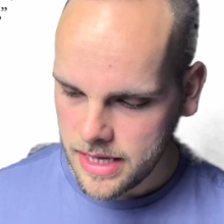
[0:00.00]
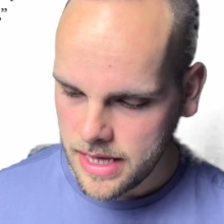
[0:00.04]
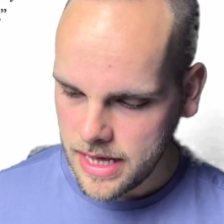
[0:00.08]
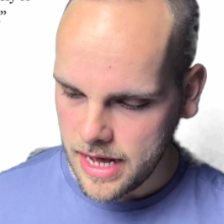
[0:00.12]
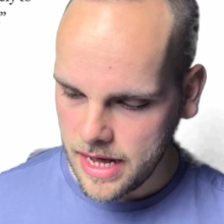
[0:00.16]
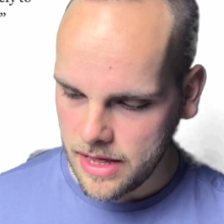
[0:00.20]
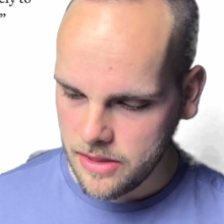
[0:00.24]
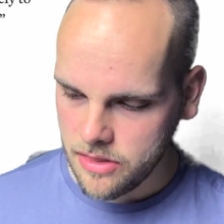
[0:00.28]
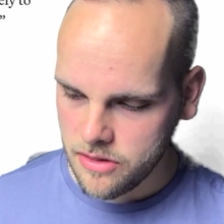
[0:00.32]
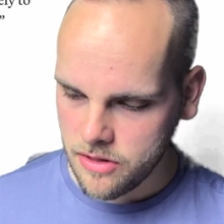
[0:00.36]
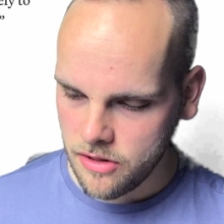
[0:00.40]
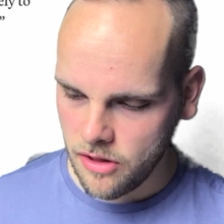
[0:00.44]

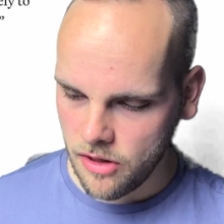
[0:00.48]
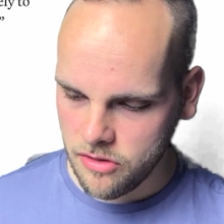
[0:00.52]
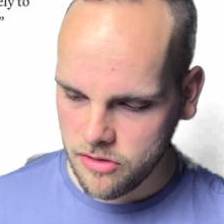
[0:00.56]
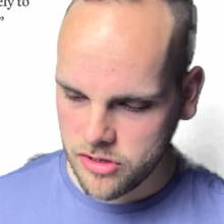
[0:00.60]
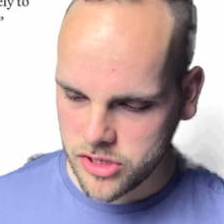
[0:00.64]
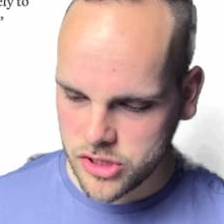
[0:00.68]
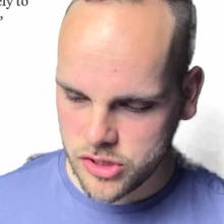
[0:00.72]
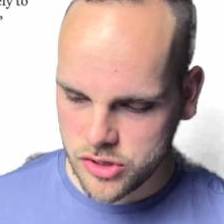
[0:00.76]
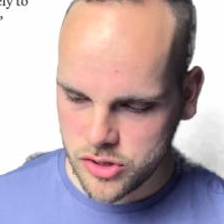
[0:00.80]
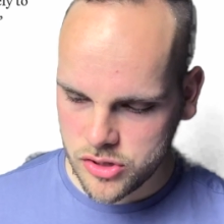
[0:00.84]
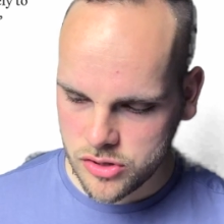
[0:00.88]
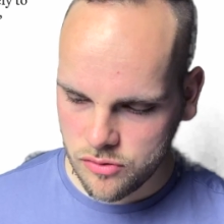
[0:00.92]
as
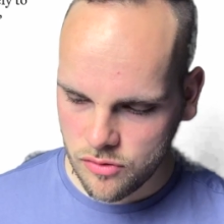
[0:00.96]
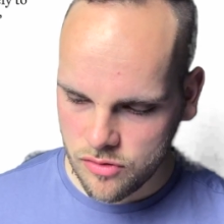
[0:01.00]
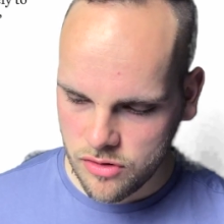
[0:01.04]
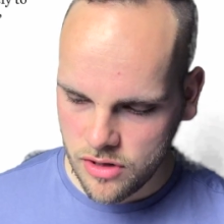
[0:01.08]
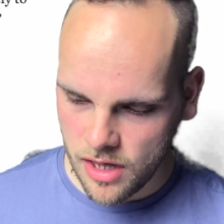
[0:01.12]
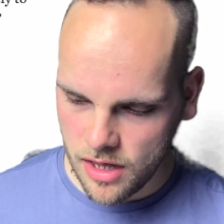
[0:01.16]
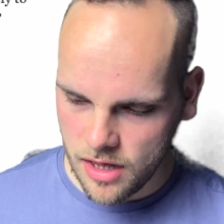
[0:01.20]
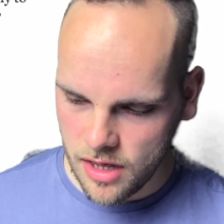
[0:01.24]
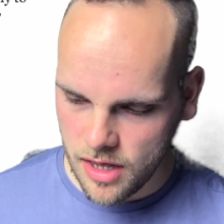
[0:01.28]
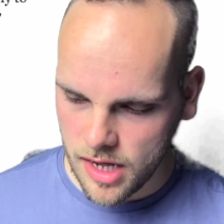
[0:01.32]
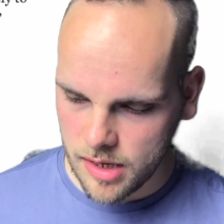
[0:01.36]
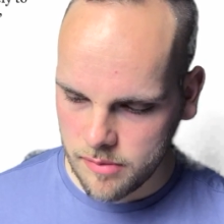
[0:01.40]
constitutional
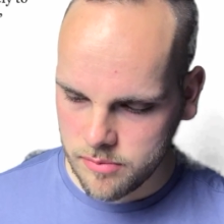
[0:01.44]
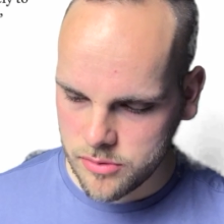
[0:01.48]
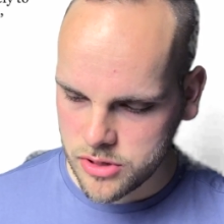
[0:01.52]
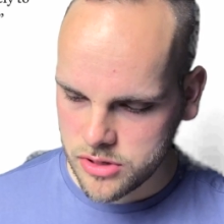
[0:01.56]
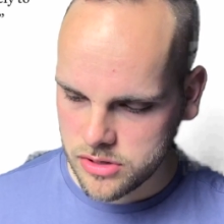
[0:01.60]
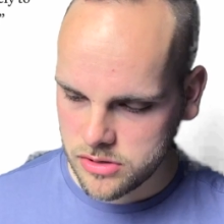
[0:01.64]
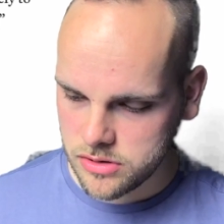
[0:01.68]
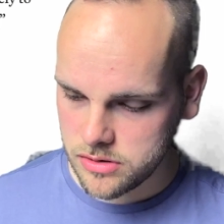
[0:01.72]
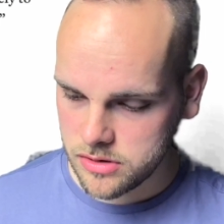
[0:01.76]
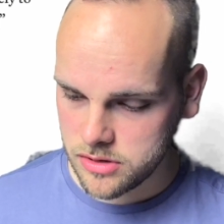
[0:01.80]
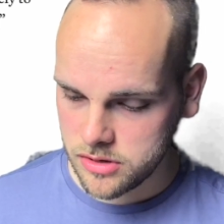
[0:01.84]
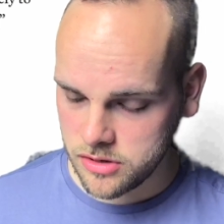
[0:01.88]

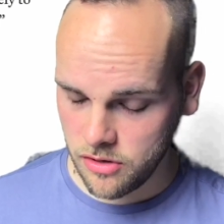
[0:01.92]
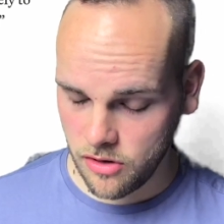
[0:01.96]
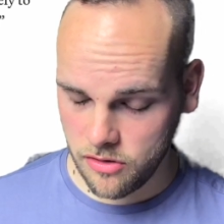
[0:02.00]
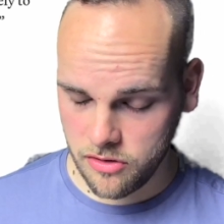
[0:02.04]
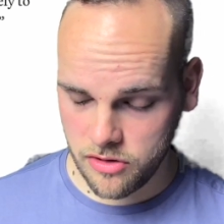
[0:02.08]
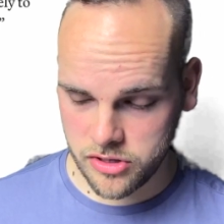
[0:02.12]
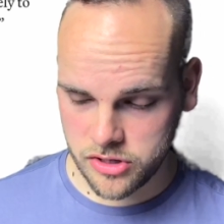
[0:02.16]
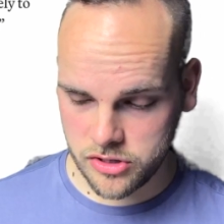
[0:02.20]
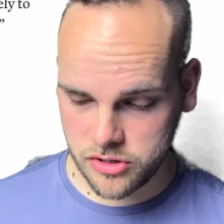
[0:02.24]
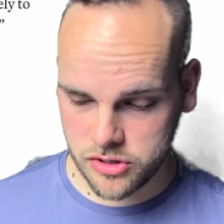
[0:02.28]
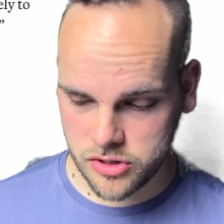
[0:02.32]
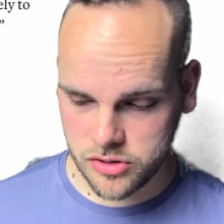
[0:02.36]

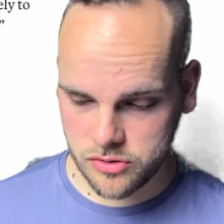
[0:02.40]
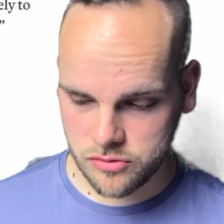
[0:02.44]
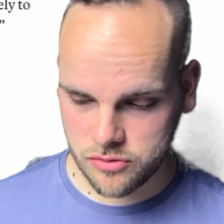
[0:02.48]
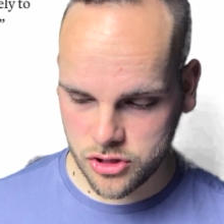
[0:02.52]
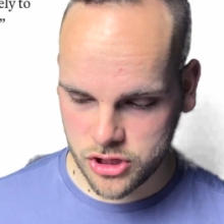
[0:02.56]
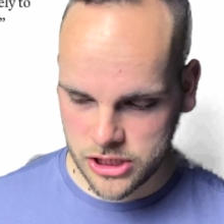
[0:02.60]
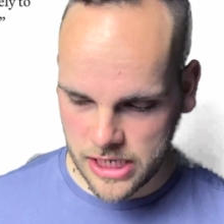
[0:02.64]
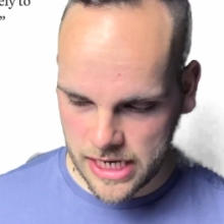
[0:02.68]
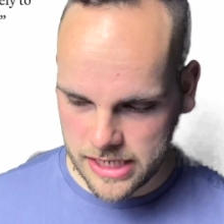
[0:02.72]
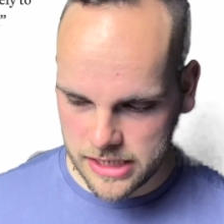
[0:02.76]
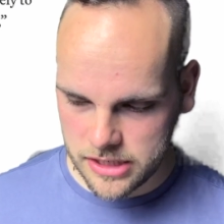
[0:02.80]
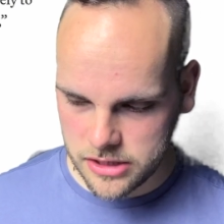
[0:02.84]

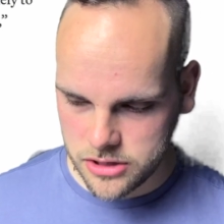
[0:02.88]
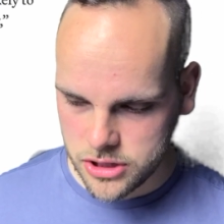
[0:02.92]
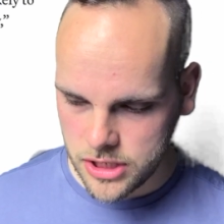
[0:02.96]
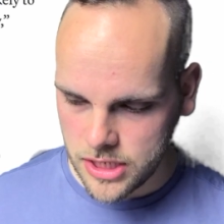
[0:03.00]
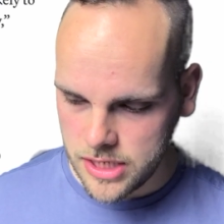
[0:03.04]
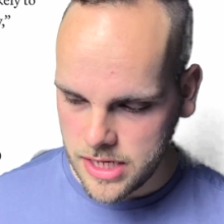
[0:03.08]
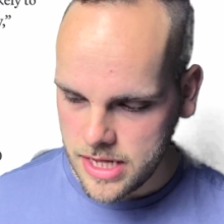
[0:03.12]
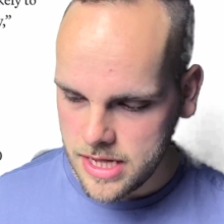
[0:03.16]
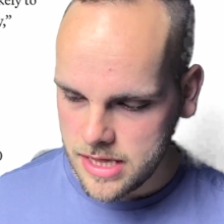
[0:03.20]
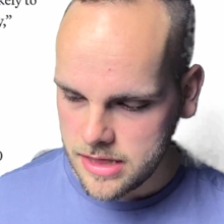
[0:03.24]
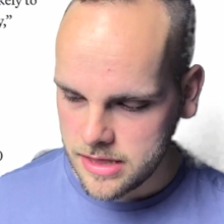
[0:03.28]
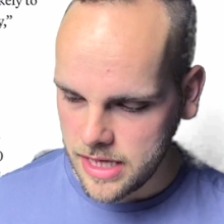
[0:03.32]
change
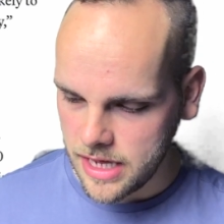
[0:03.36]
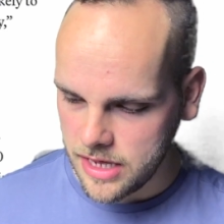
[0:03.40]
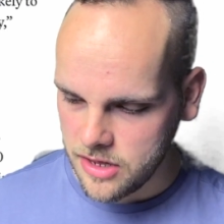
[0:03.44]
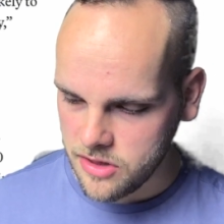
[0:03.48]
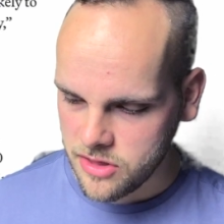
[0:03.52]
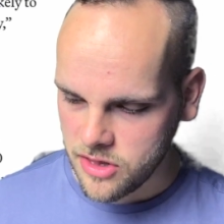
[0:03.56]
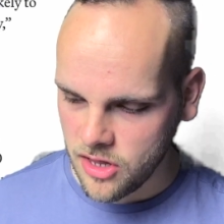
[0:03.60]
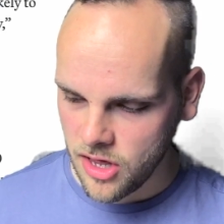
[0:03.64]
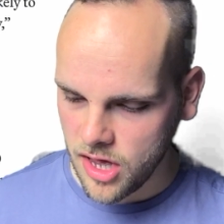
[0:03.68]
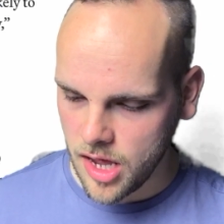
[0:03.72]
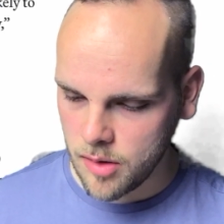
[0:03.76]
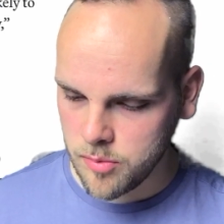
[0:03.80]
takes
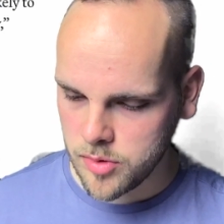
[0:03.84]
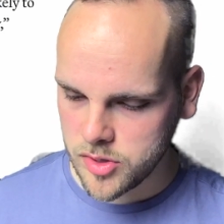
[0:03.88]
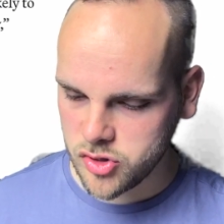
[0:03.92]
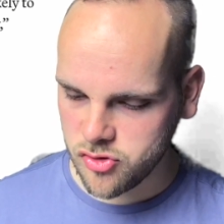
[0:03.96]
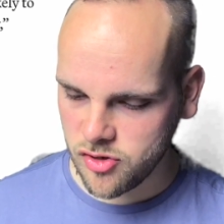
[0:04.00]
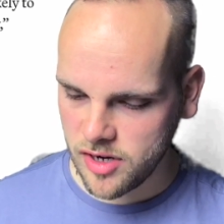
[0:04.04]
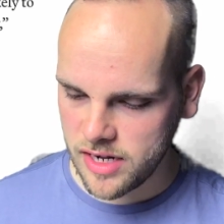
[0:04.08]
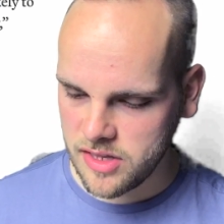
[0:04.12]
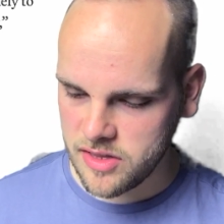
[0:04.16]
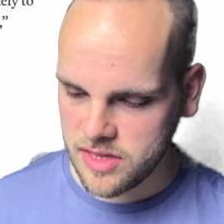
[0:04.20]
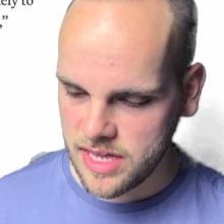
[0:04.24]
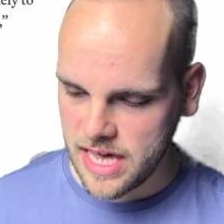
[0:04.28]
time and
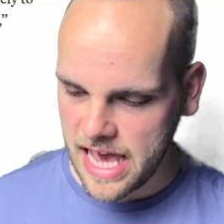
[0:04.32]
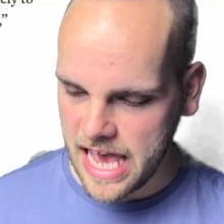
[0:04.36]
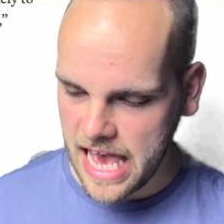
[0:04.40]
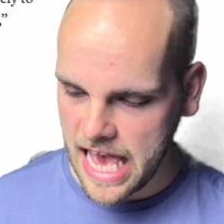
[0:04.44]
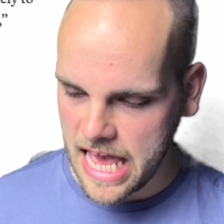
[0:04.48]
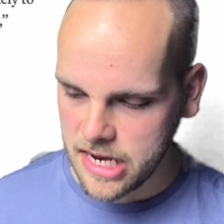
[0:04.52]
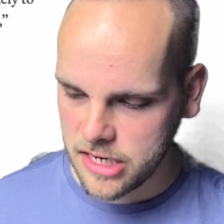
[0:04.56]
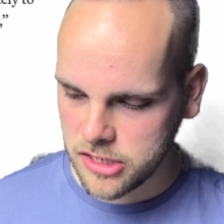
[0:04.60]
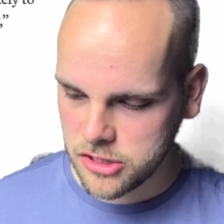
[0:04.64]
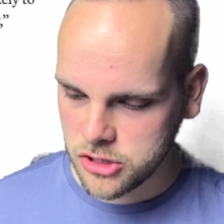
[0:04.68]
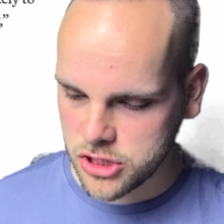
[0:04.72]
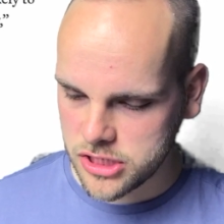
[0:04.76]
drains
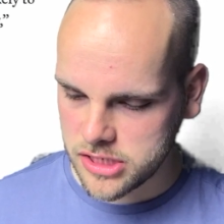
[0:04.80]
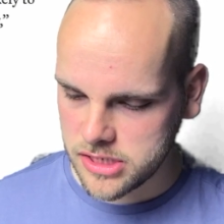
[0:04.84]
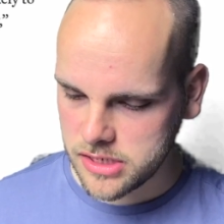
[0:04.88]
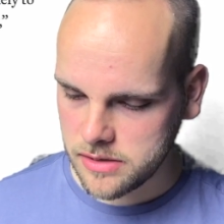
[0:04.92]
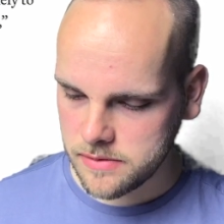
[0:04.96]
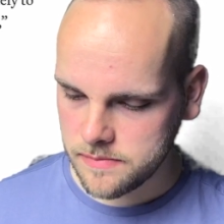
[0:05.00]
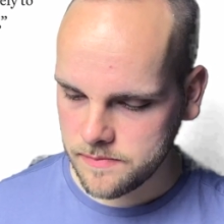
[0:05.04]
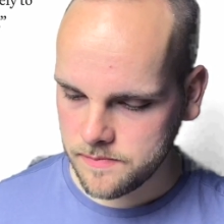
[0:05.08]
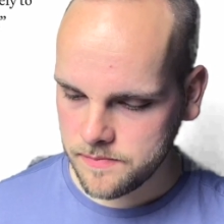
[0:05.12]
energy.